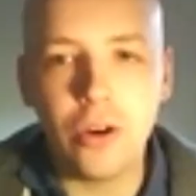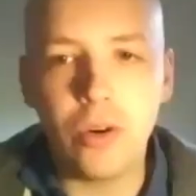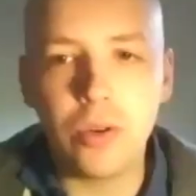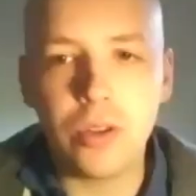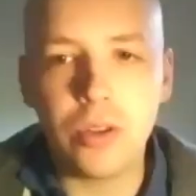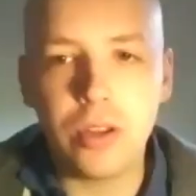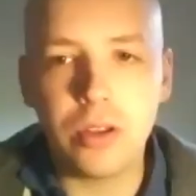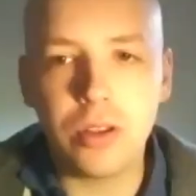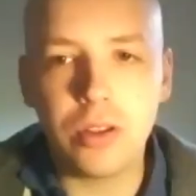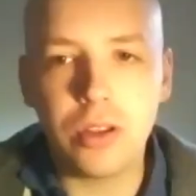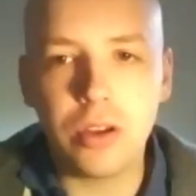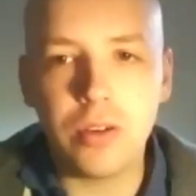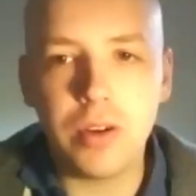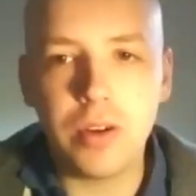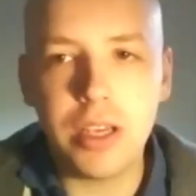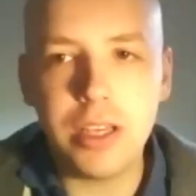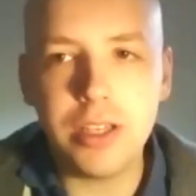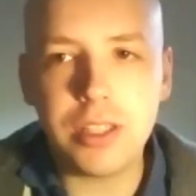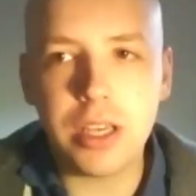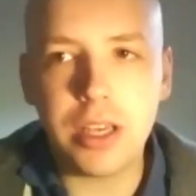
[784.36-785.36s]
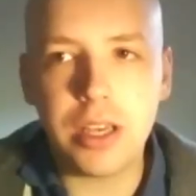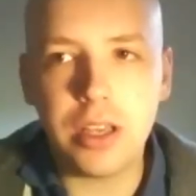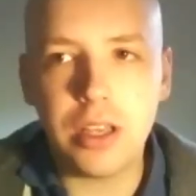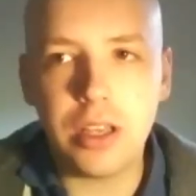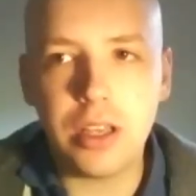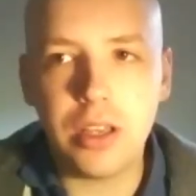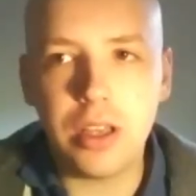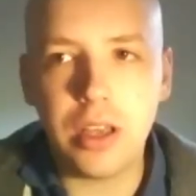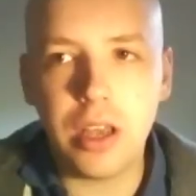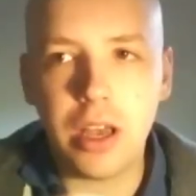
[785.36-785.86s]
there is an
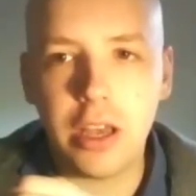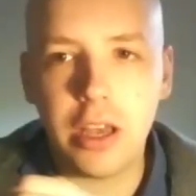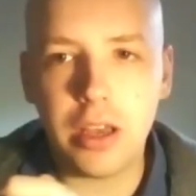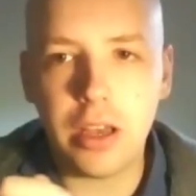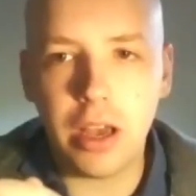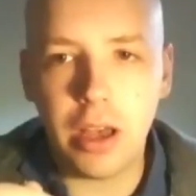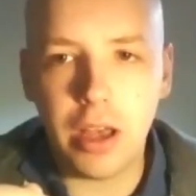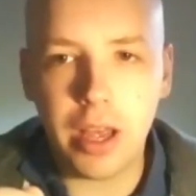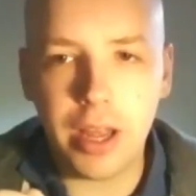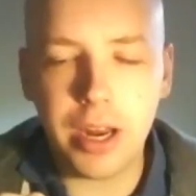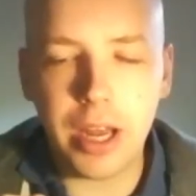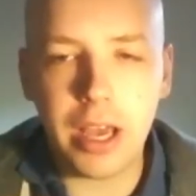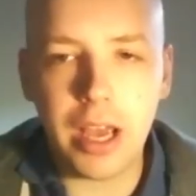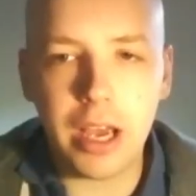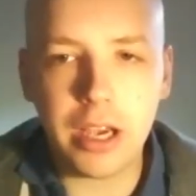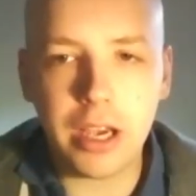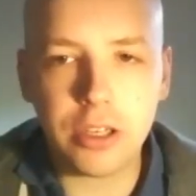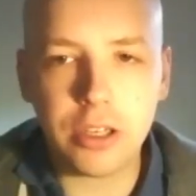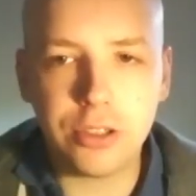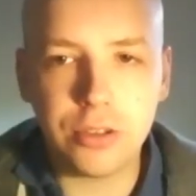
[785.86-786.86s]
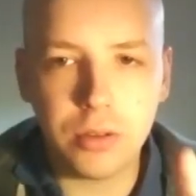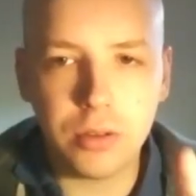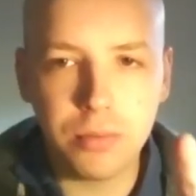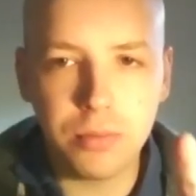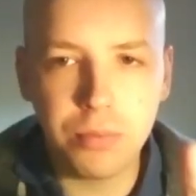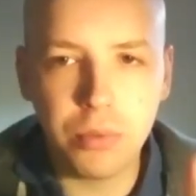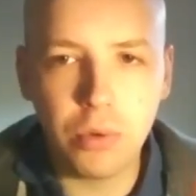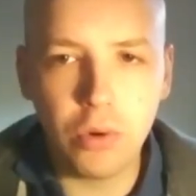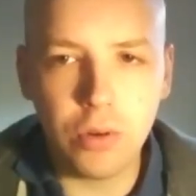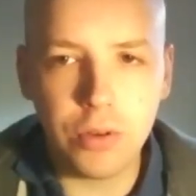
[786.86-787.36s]
actual
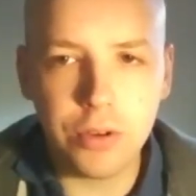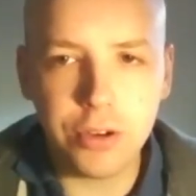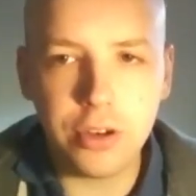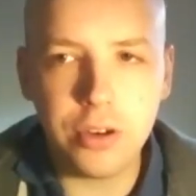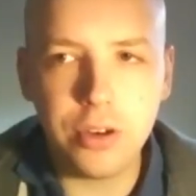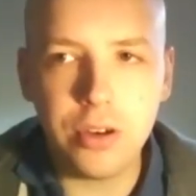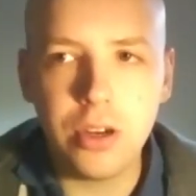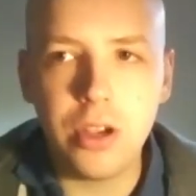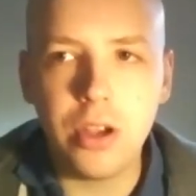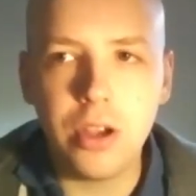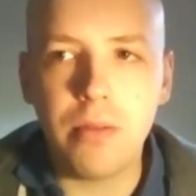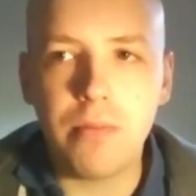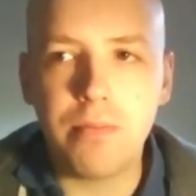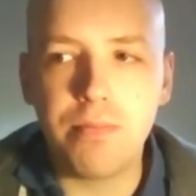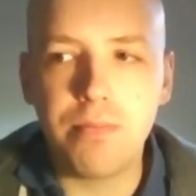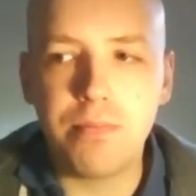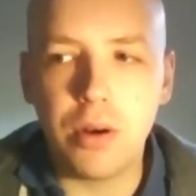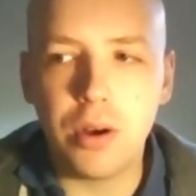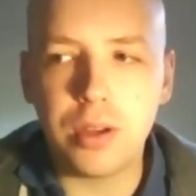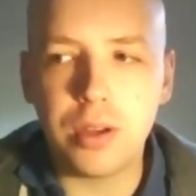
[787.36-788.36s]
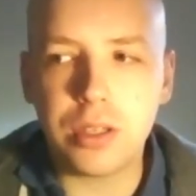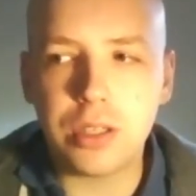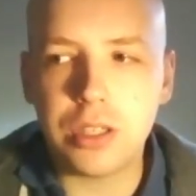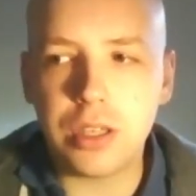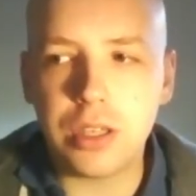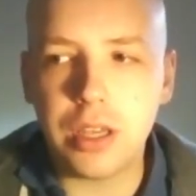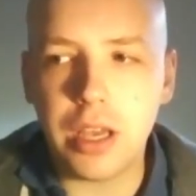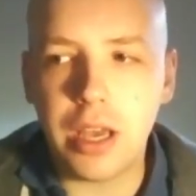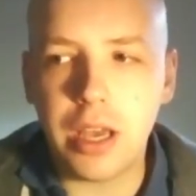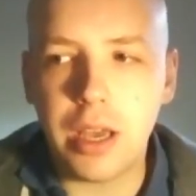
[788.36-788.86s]
border, but
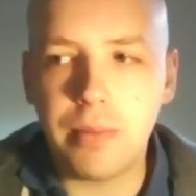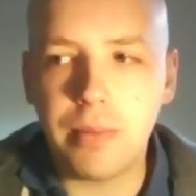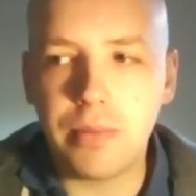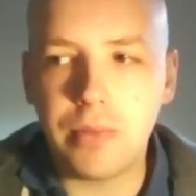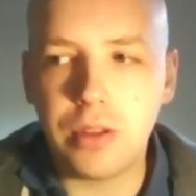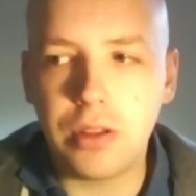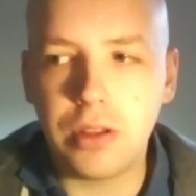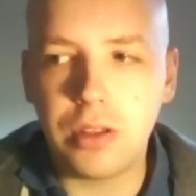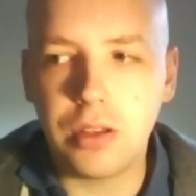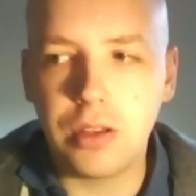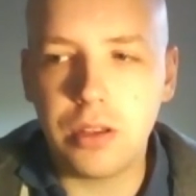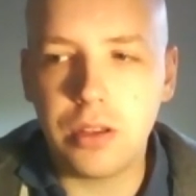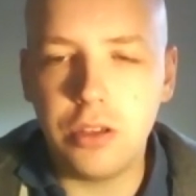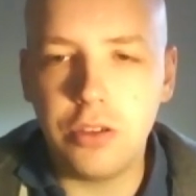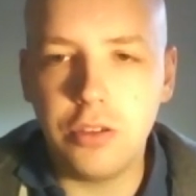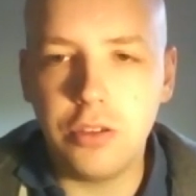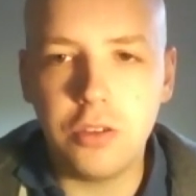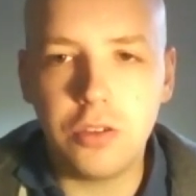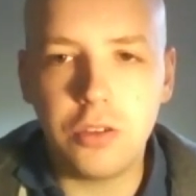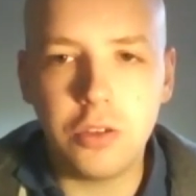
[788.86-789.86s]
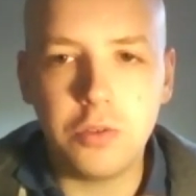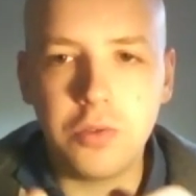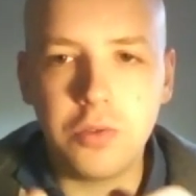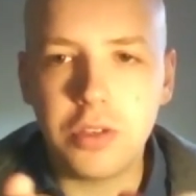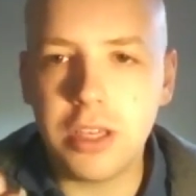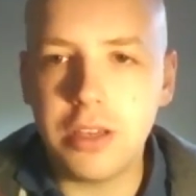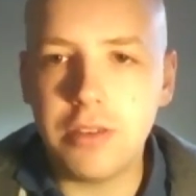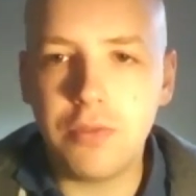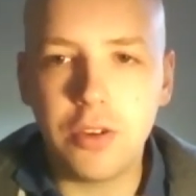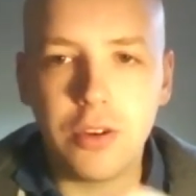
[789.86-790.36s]
you don't
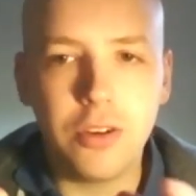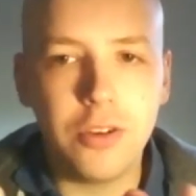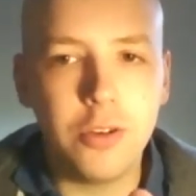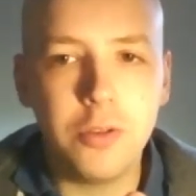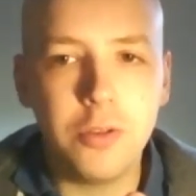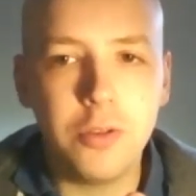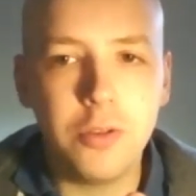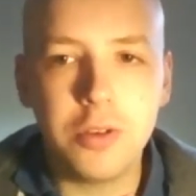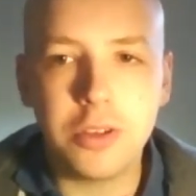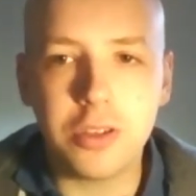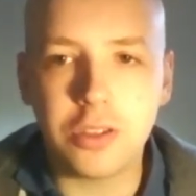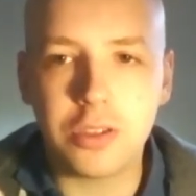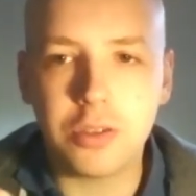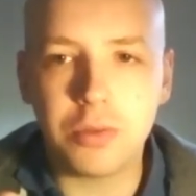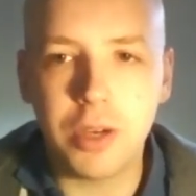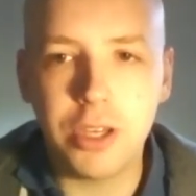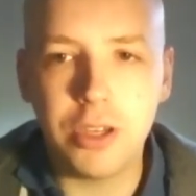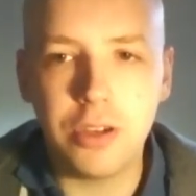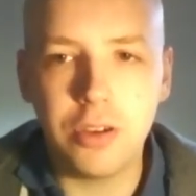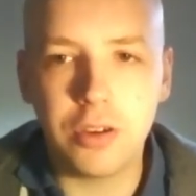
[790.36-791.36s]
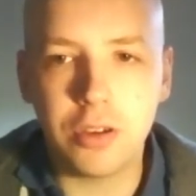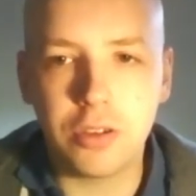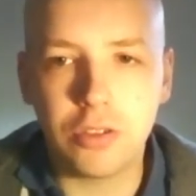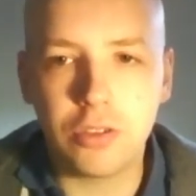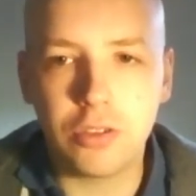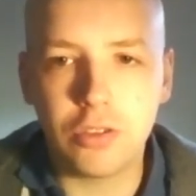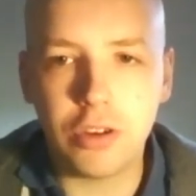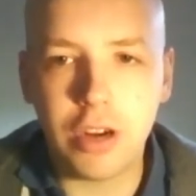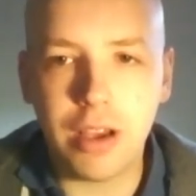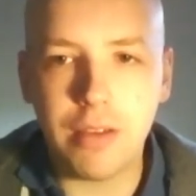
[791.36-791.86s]
even notice when you're
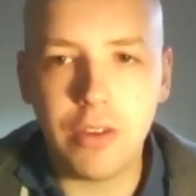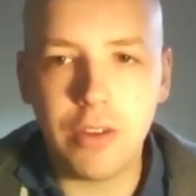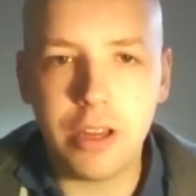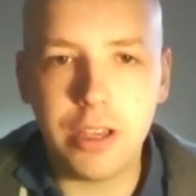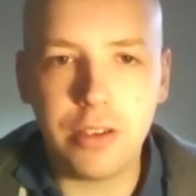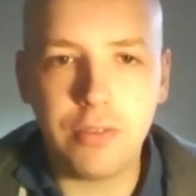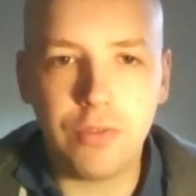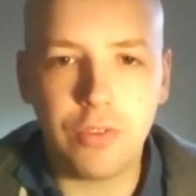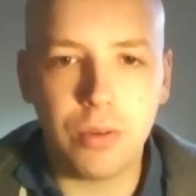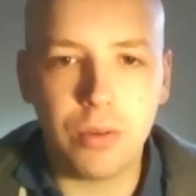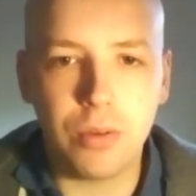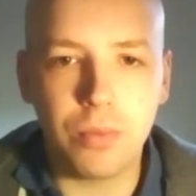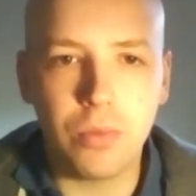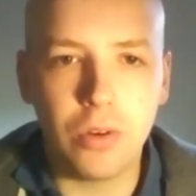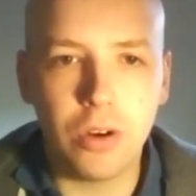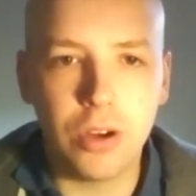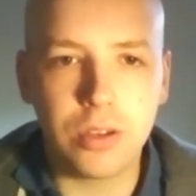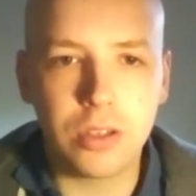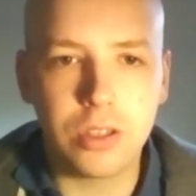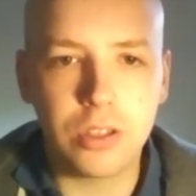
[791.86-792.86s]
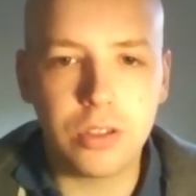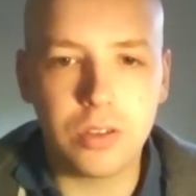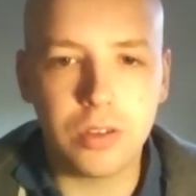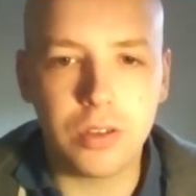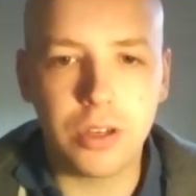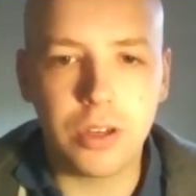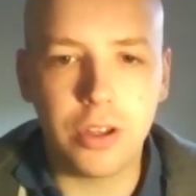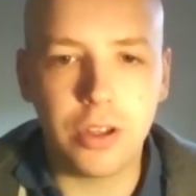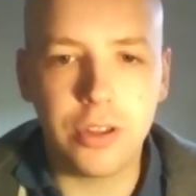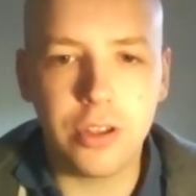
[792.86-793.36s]
traveling from one to
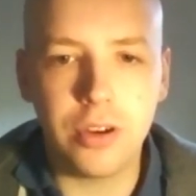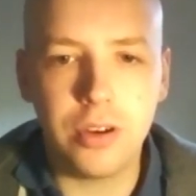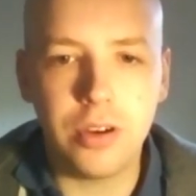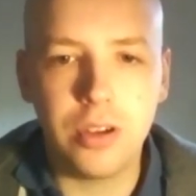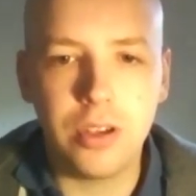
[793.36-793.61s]
another.